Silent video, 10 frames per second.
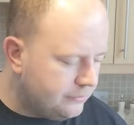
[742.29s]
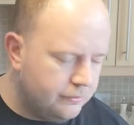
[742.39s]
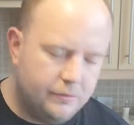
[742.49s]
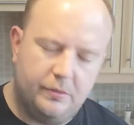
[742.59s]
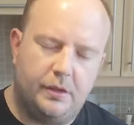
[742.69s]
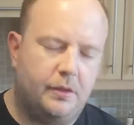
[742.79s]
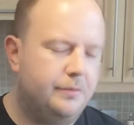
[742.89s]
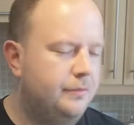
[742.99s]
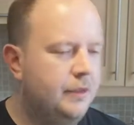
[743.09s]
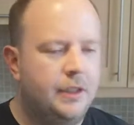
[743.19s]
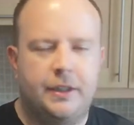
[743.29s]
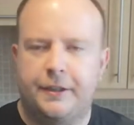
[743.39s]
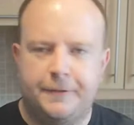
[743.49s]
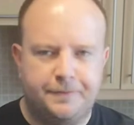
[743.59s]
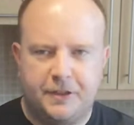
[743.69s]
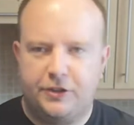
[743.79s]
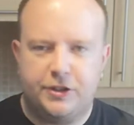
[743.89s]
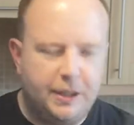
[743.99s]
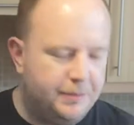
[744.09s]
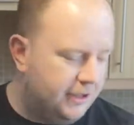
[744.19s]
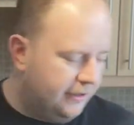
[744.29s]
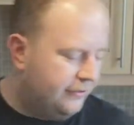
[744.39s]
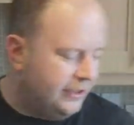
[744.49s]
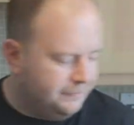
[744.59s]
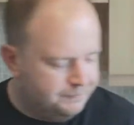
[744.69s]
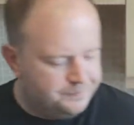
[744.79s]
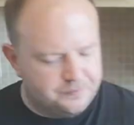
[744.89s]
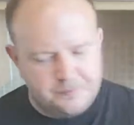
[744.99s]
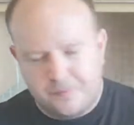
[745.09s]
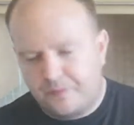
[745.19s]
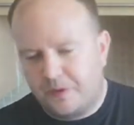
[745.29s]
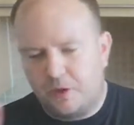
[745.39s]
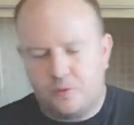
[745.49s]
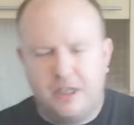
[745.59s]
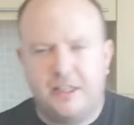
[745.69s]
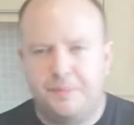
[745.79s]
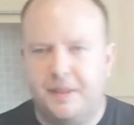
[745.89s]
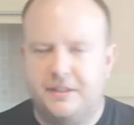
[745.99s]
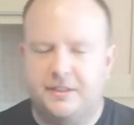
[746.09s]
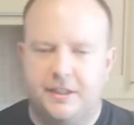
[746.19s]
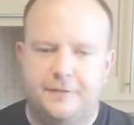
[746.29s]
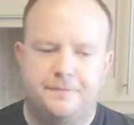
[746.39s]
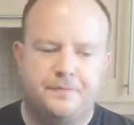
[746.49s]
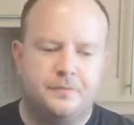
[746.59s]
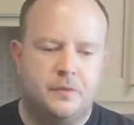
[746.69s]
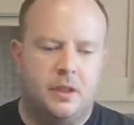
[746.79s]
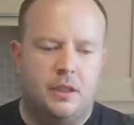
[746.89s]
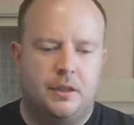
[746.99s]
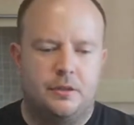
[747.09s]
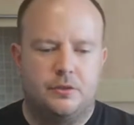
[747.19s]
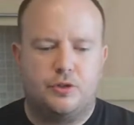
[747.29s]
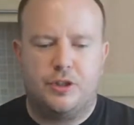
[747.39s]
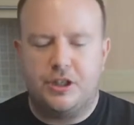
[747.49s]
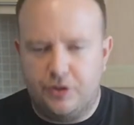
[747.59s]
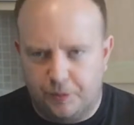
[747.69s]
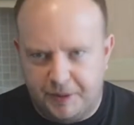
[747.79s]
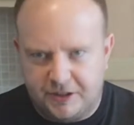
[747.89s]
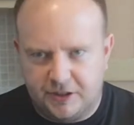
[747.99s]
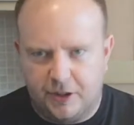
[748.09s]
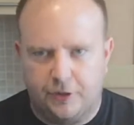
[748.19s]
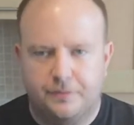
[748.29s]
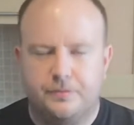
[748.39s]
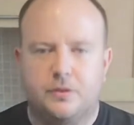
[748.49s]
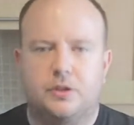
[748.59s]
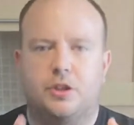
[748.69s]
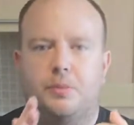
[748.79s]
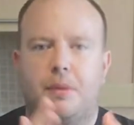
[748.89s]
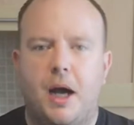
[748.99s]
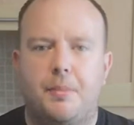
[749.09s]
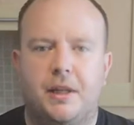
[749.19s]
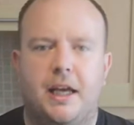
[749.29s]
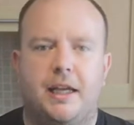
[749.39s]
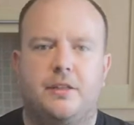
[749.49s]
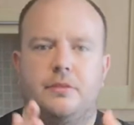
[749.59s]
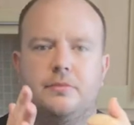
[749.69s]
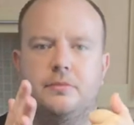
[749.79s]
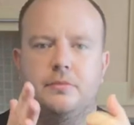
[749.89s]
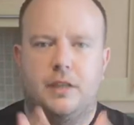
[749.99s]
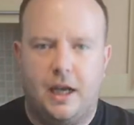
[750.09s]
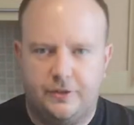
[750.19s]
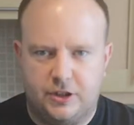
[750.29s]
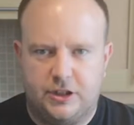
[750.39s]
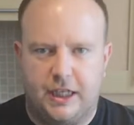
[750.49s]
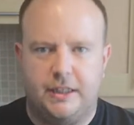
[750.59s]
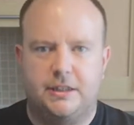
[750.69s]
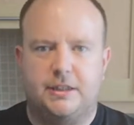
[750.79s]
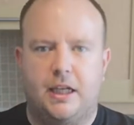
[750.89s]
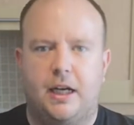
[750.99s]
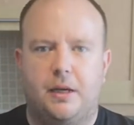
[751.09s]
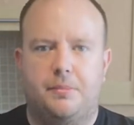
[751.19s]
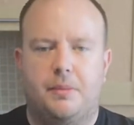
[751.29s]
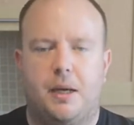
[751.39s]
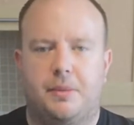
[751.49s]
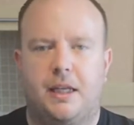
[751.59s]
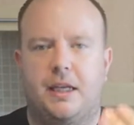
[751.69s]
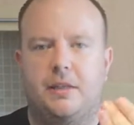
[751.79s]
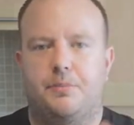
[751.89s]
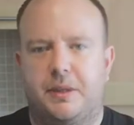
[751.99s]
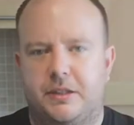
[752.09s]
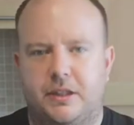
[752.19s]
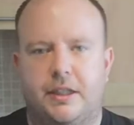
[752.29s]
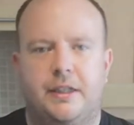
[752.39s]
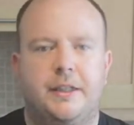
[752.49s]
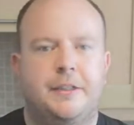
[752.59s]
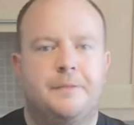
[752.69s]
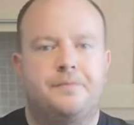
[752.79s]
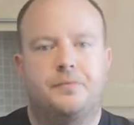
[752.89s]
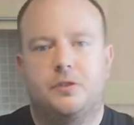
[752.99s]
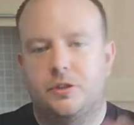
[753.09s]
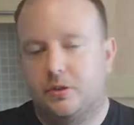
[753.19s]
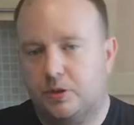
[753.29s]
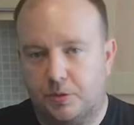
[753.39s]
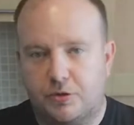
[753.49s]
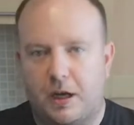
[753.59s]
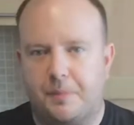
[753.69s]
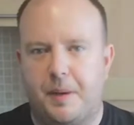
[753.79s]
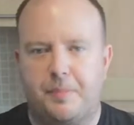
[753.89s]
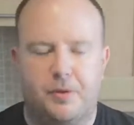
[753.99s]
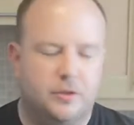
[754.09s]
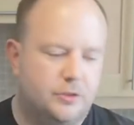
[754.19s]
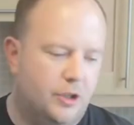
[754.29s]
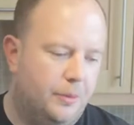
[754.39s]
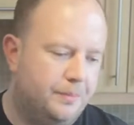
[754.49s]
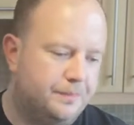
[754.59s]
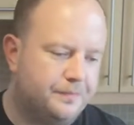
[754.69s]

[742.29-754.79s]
They just keep delivering. Really bitter. Traditional bitter though. So marmalade, aftertaste, tart, marmalade, bitter, some cracked pepper on top.